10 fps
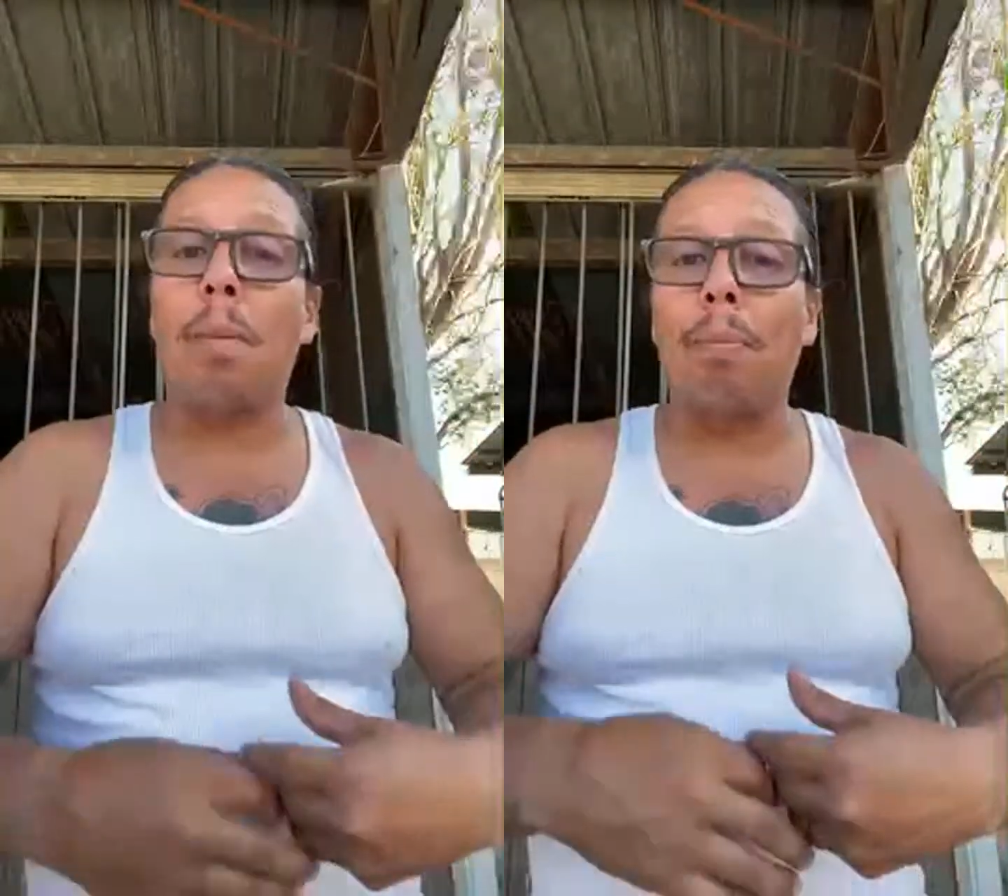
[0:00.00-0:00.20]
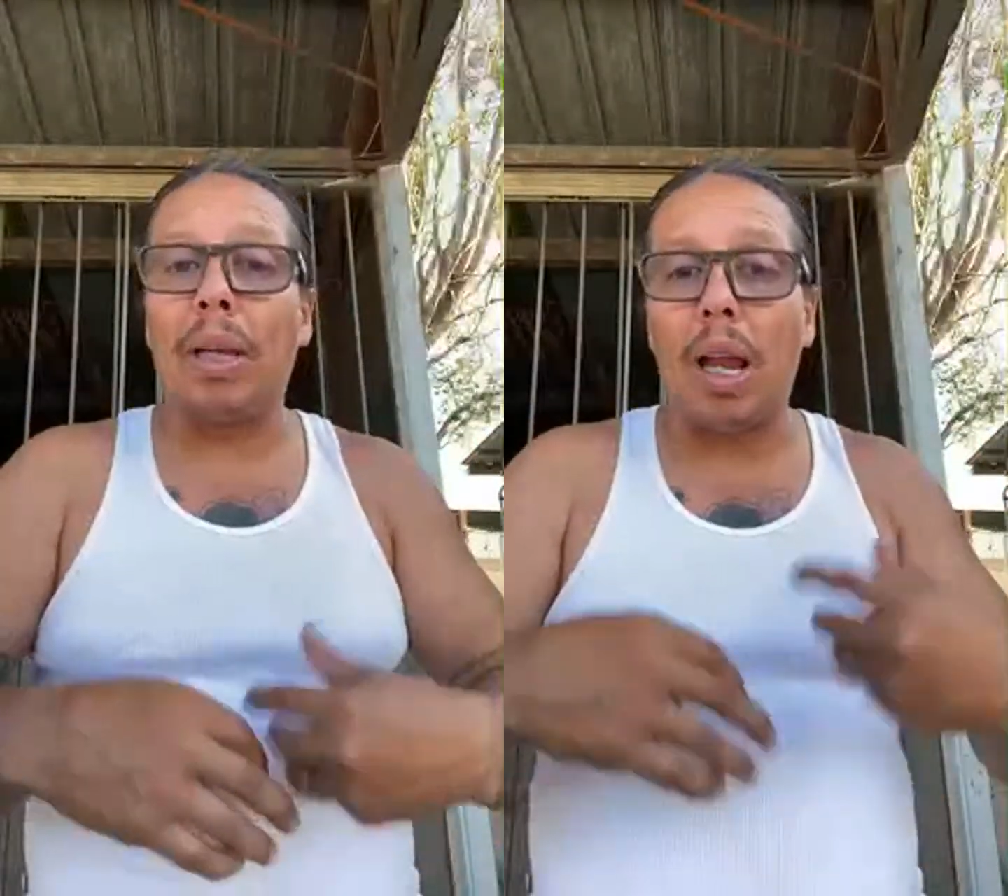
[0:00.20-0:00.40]

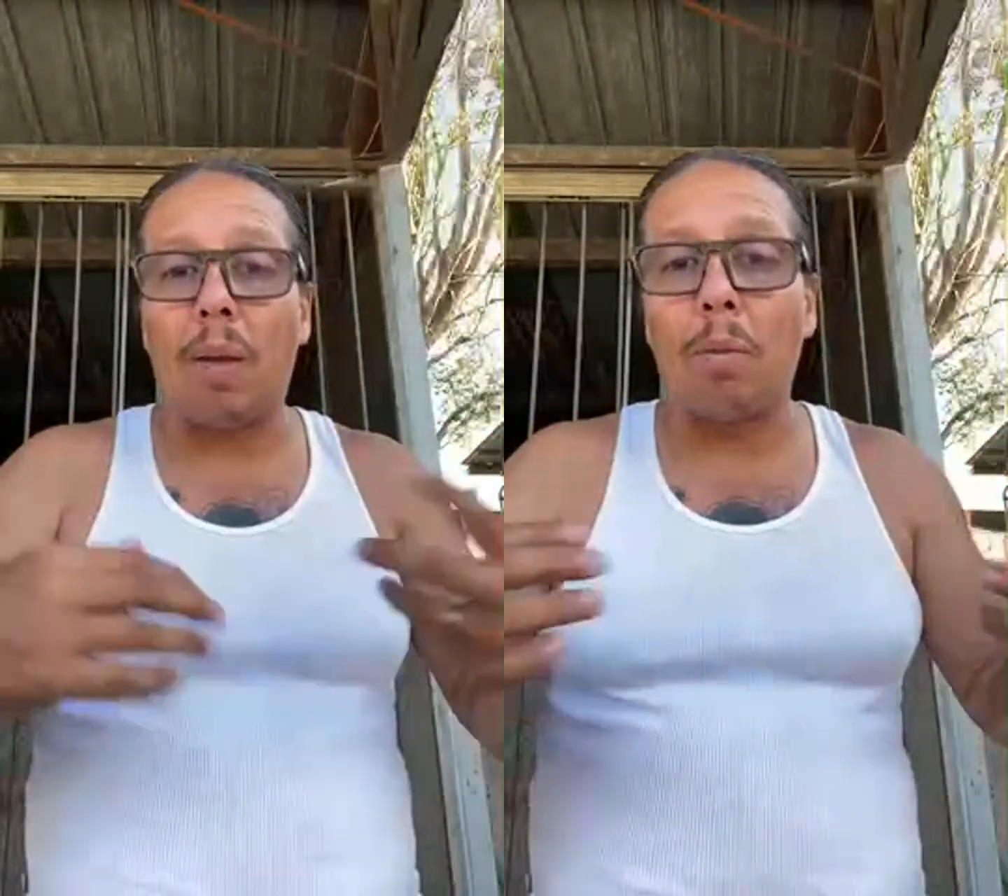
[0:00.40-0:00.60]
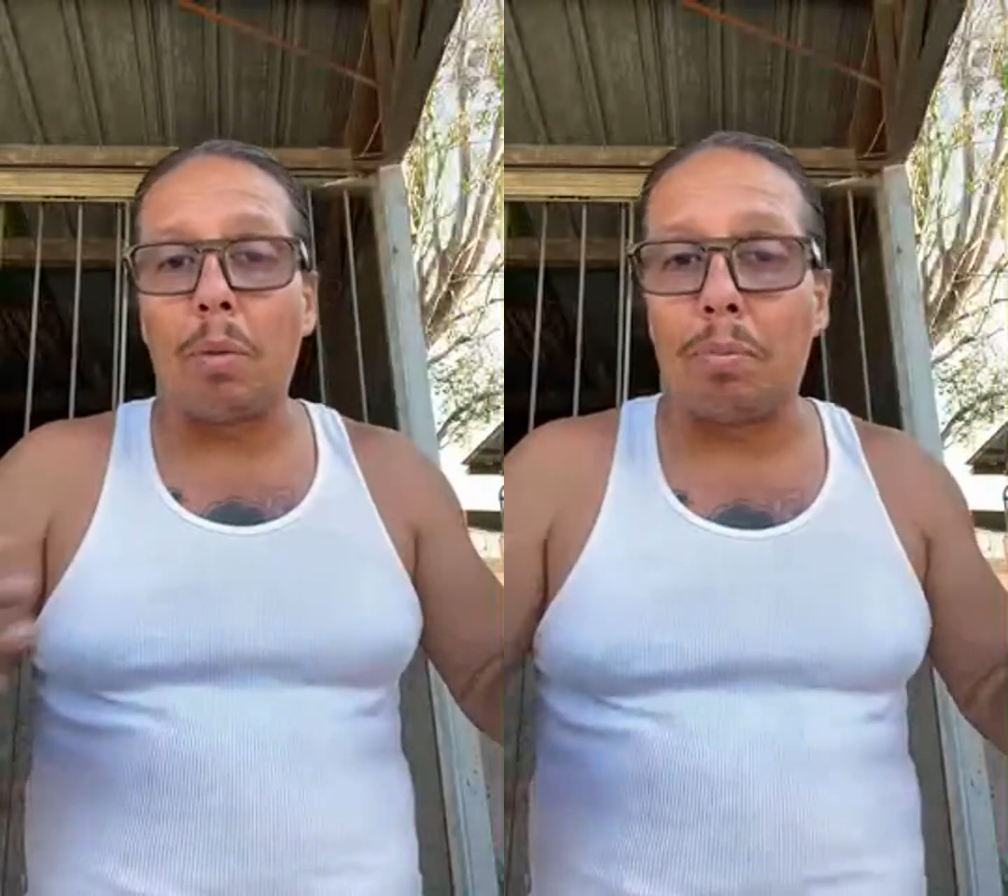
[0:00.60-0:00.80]
I
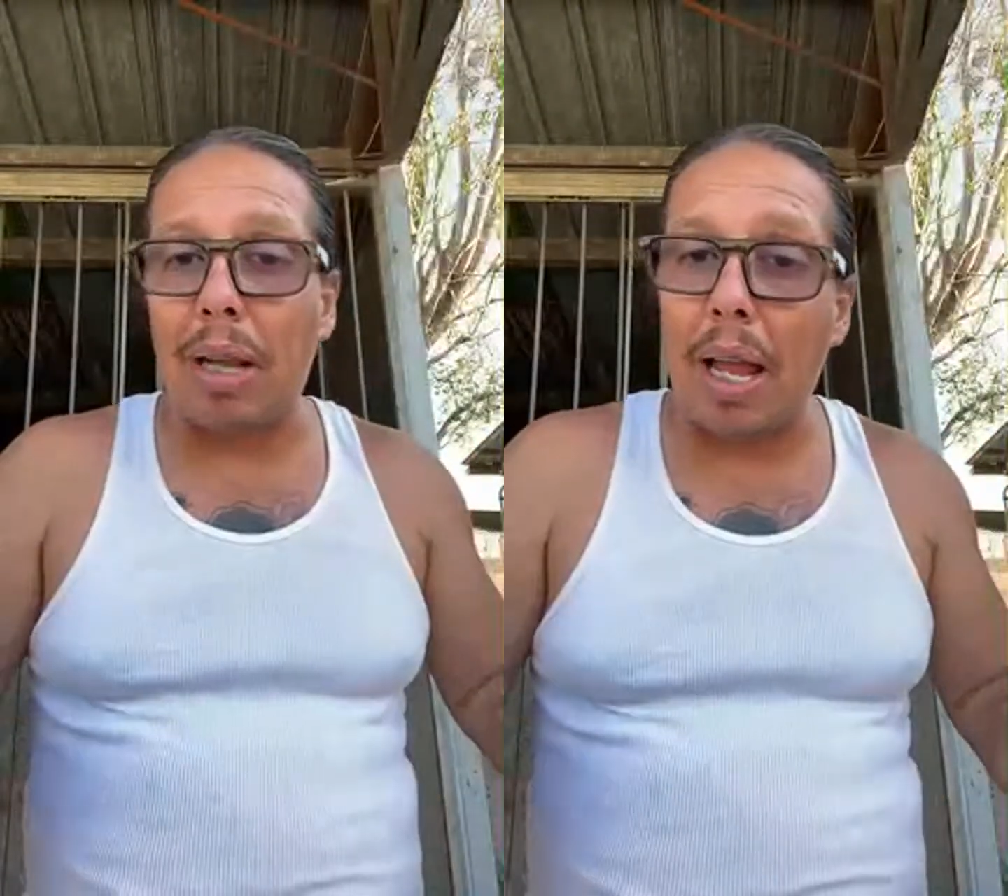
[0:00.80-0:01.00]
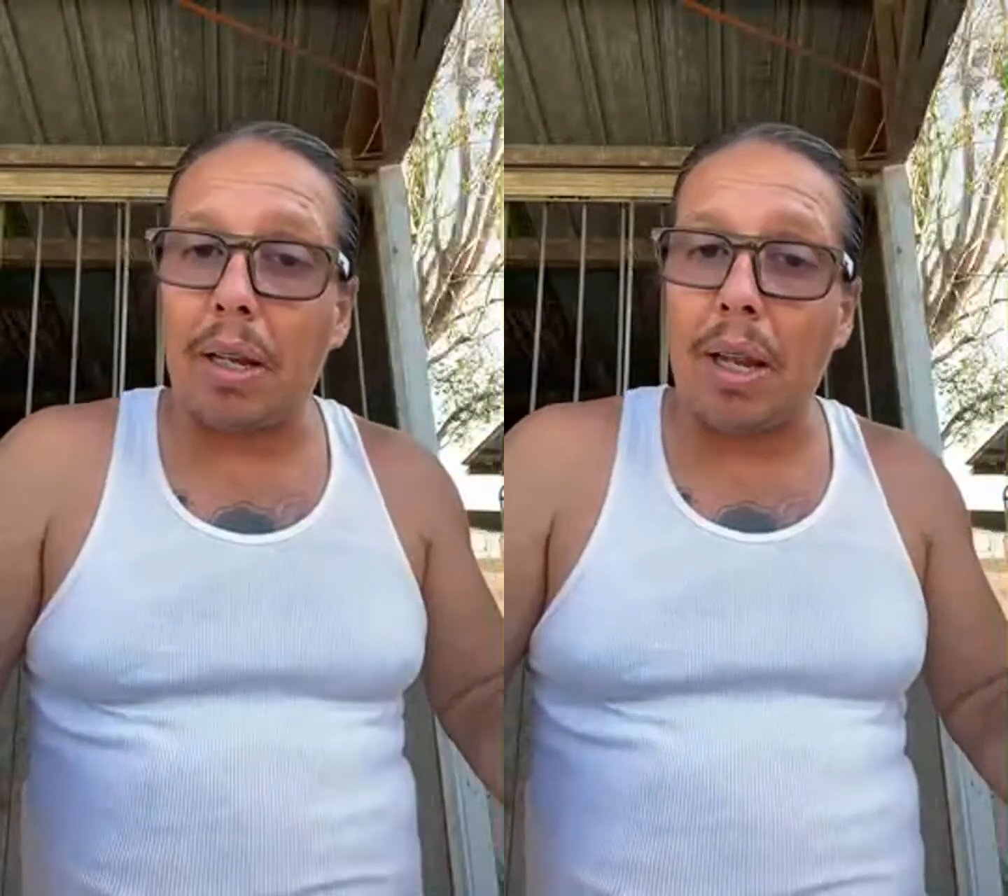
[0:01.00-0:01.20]
became from a
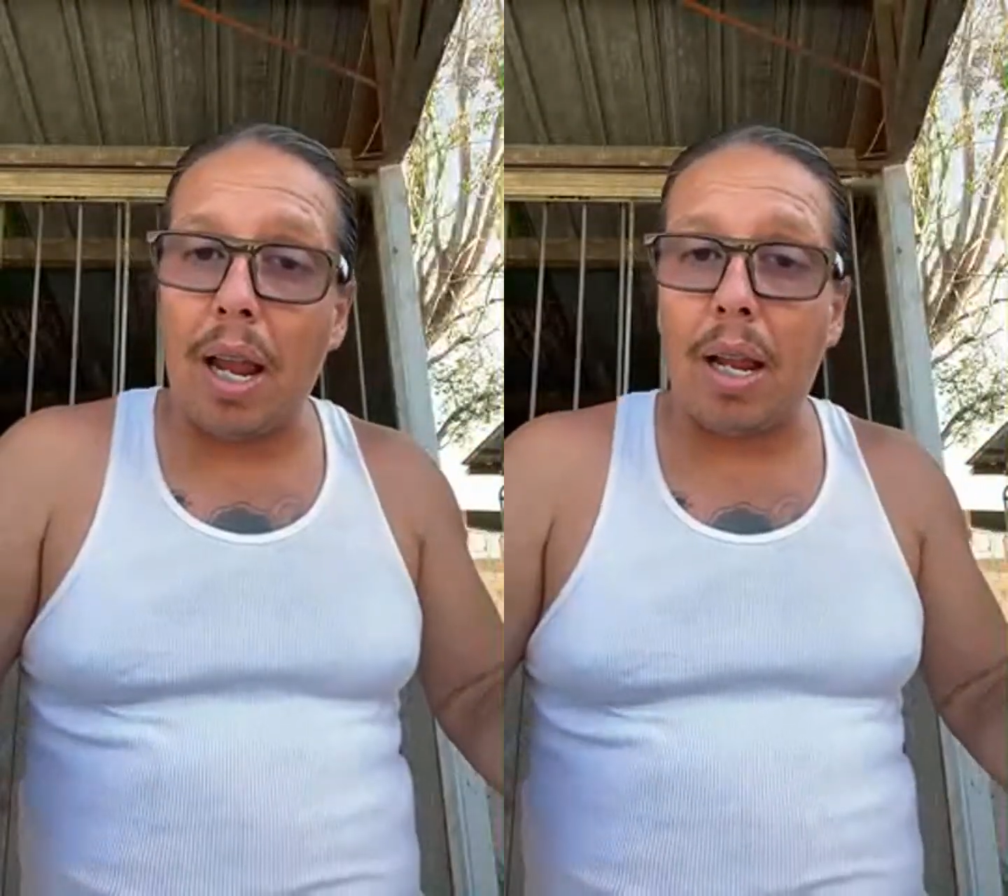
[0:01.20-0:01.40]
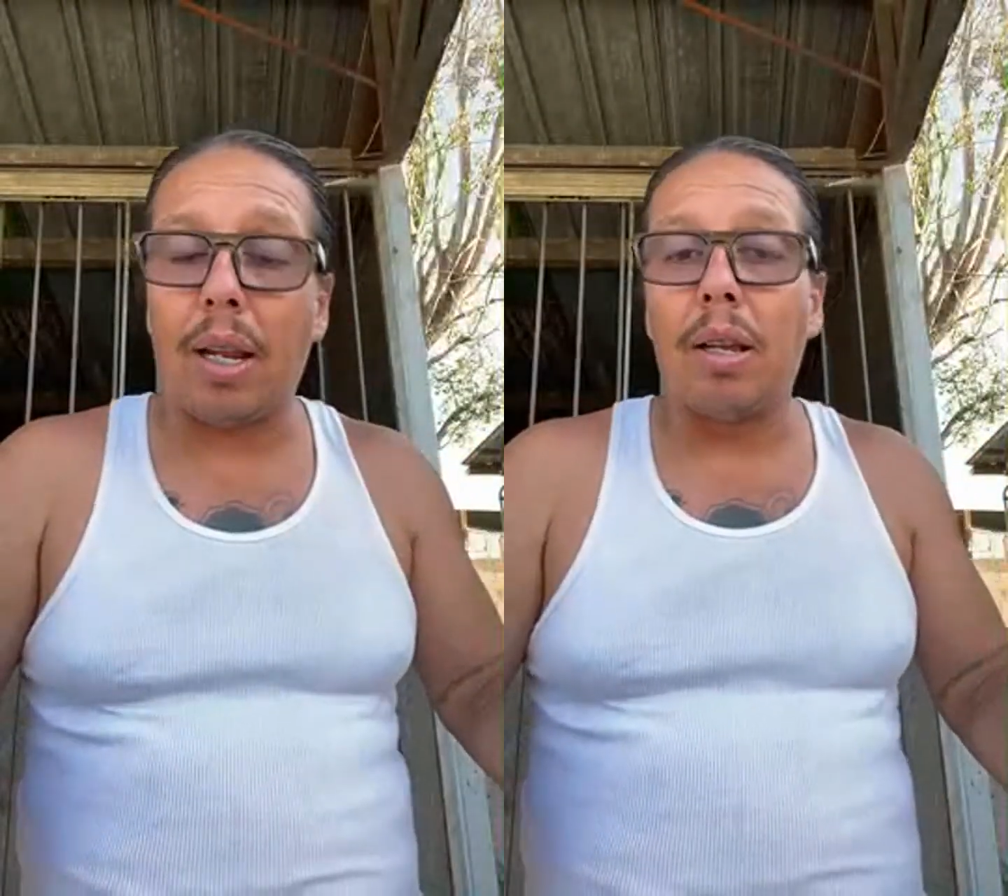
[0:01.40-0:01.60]
black
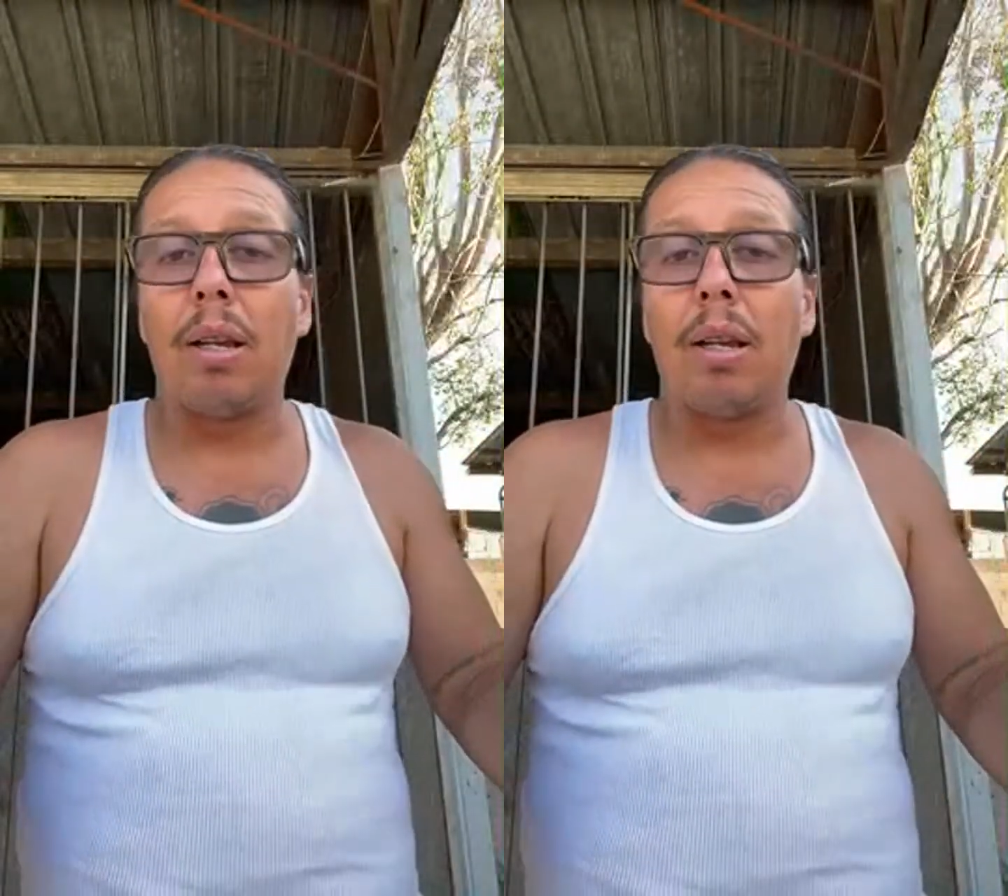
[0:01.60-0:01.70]
gang.